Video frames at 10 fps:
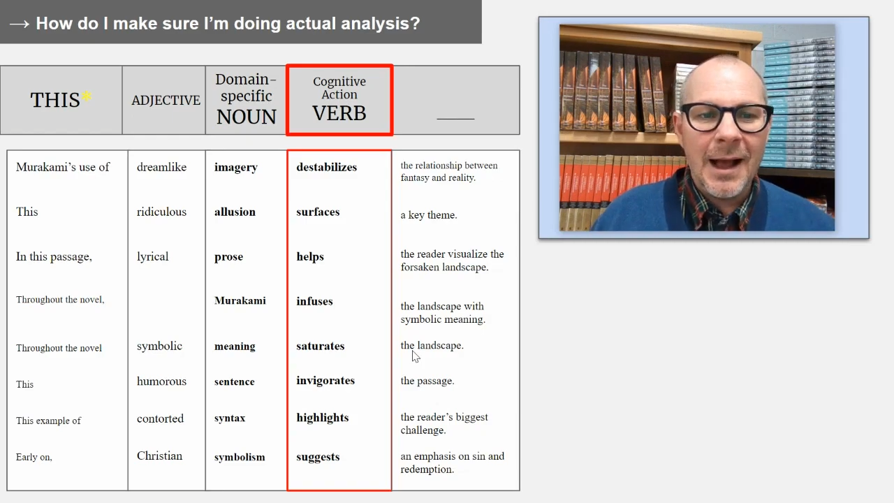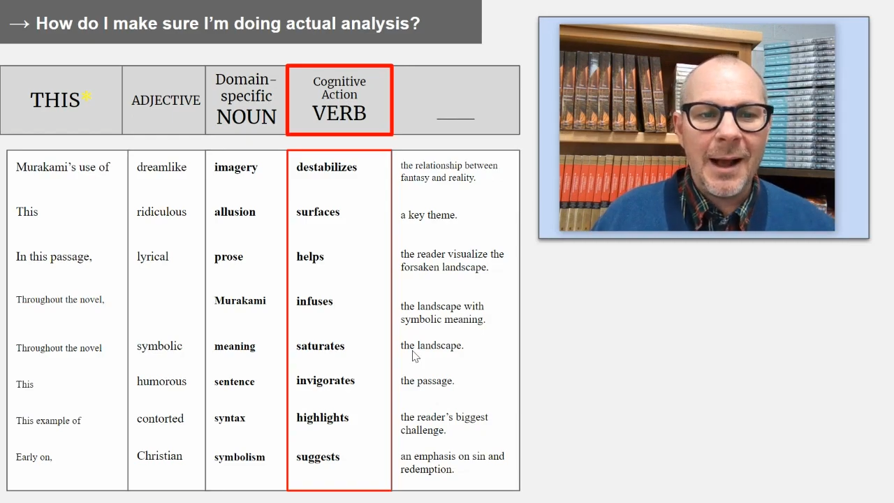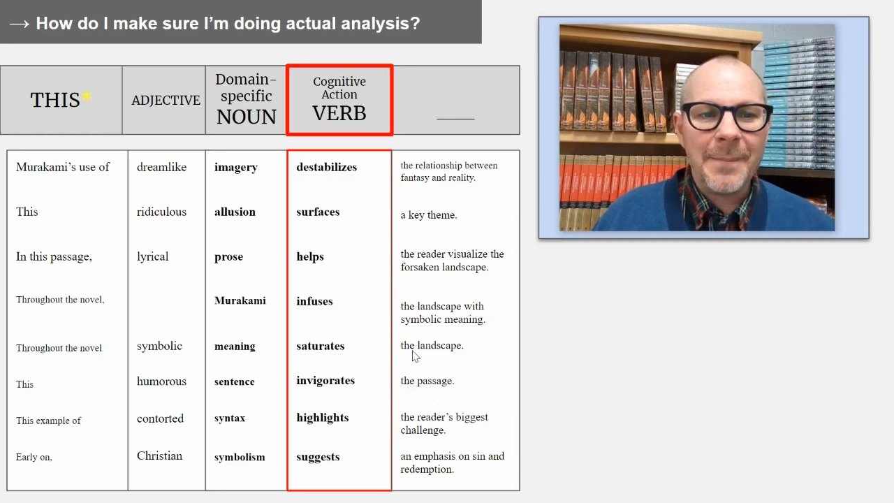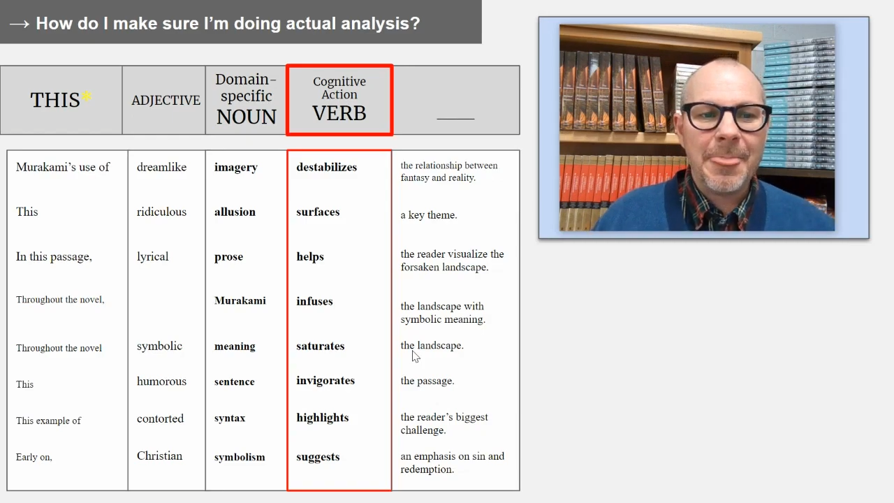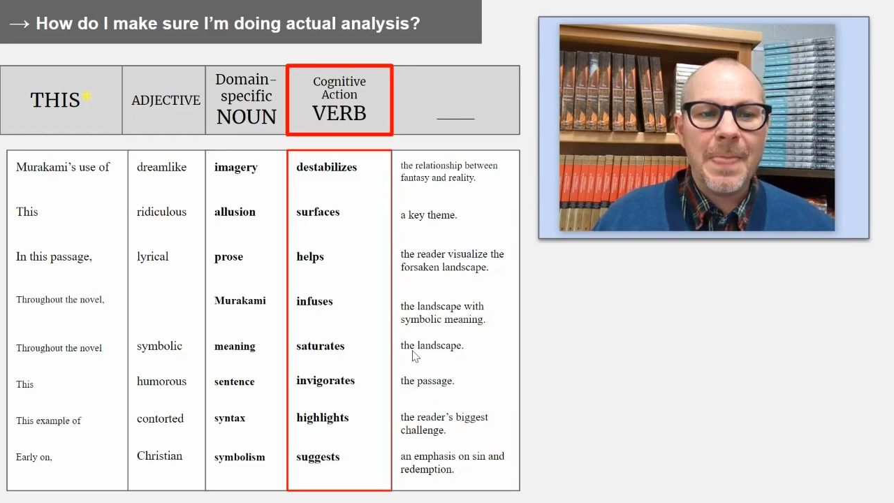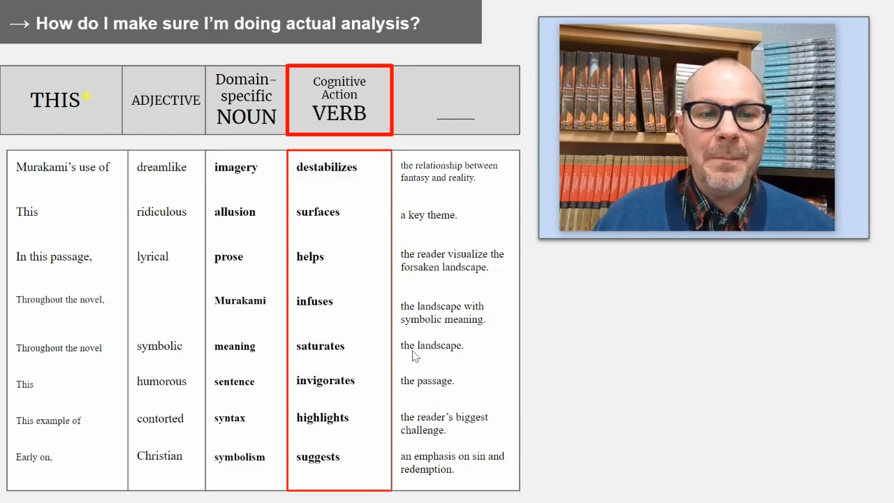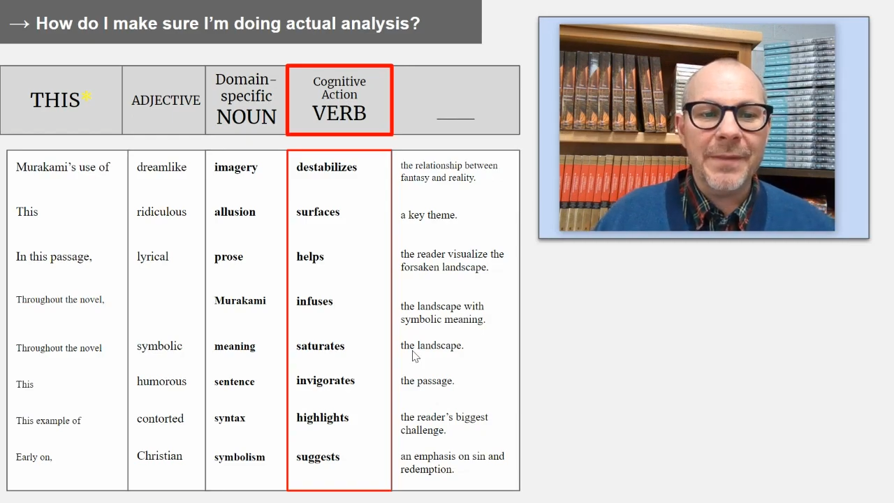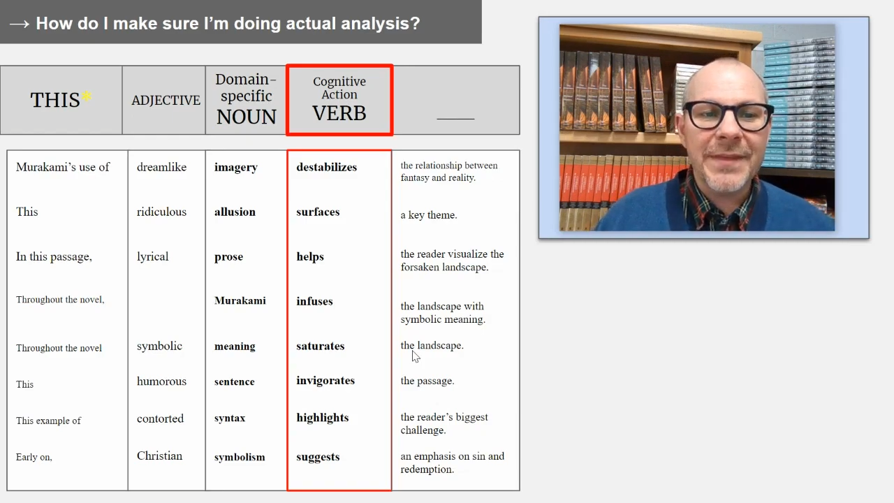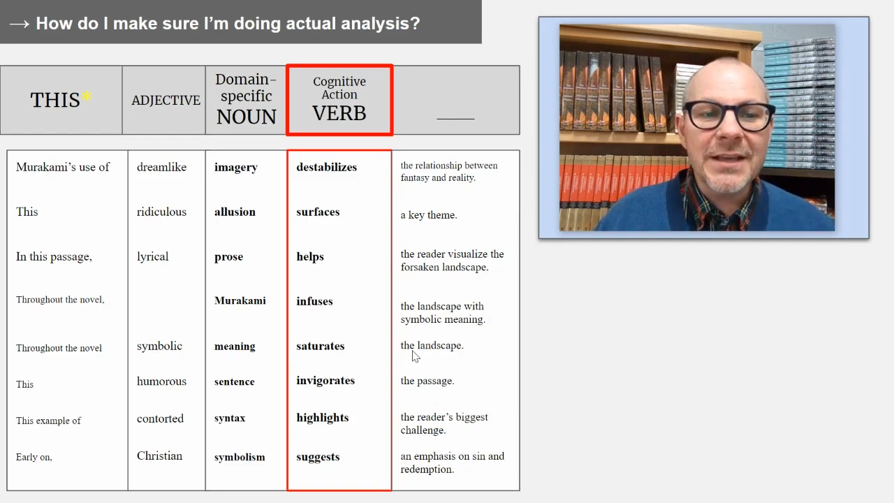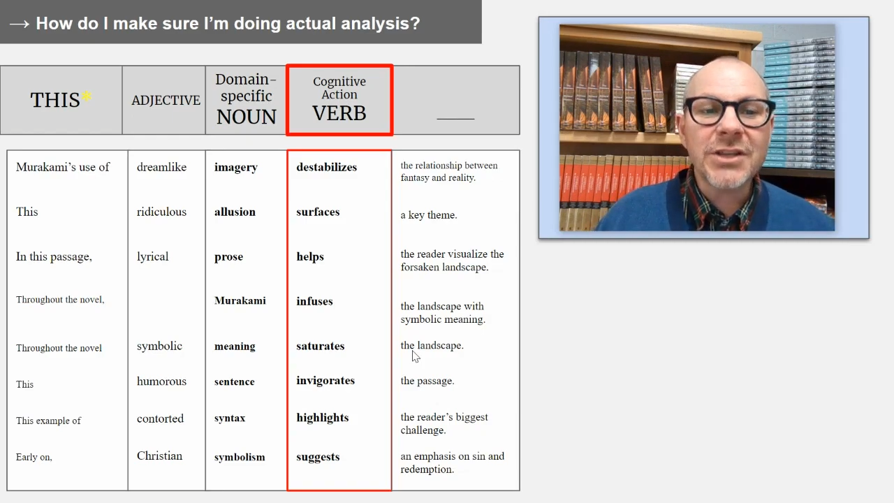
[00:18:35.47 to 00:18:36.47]

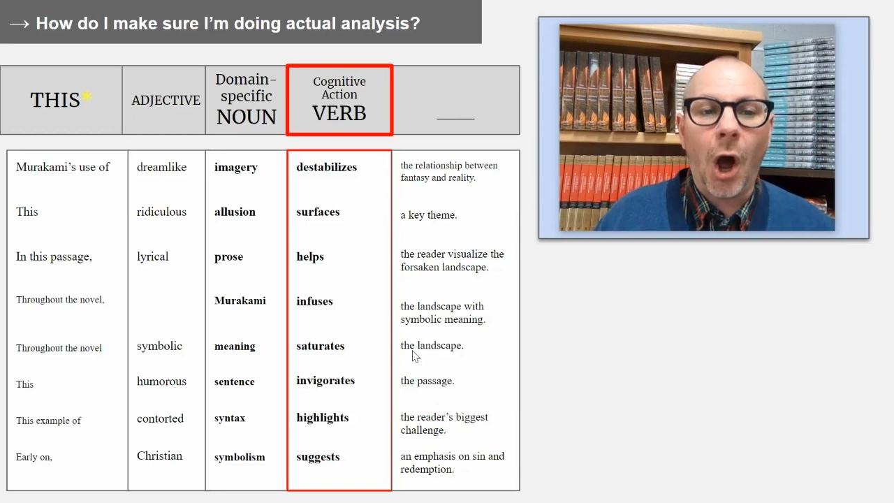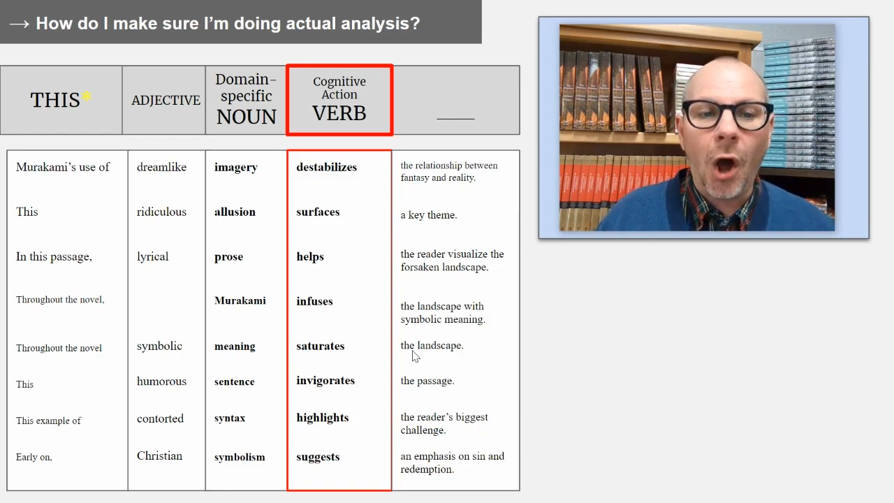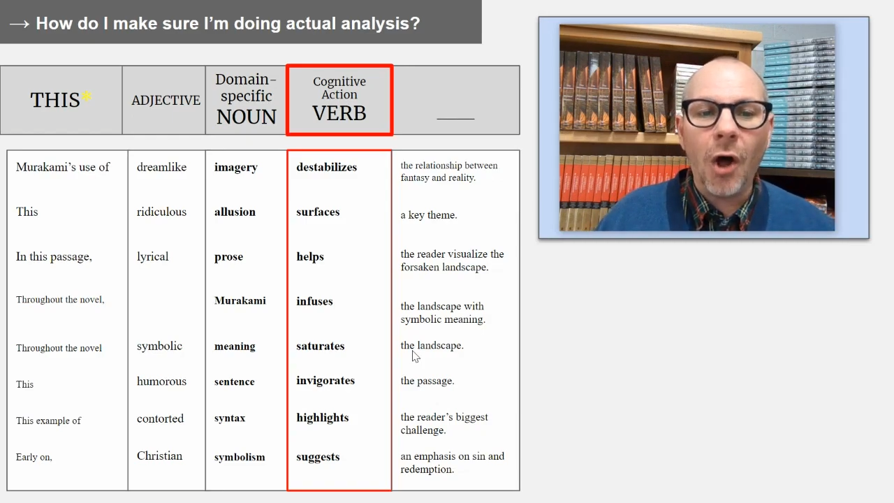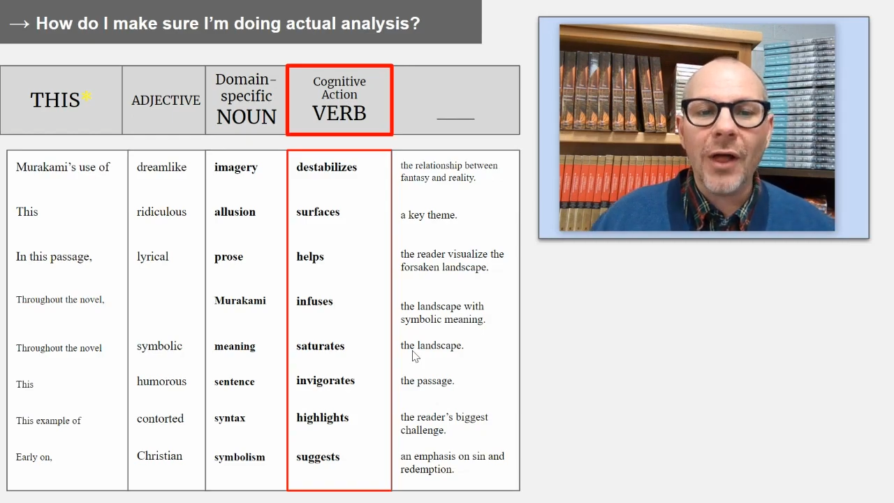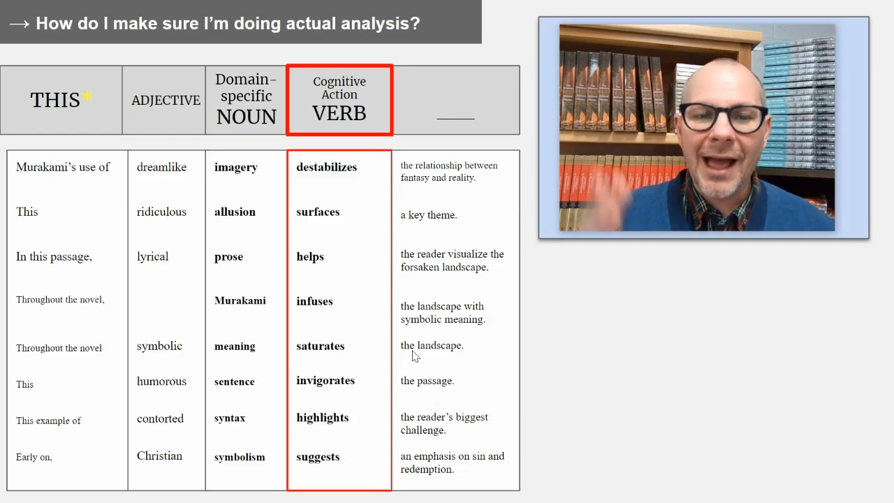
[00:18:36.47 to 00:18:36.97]
But these all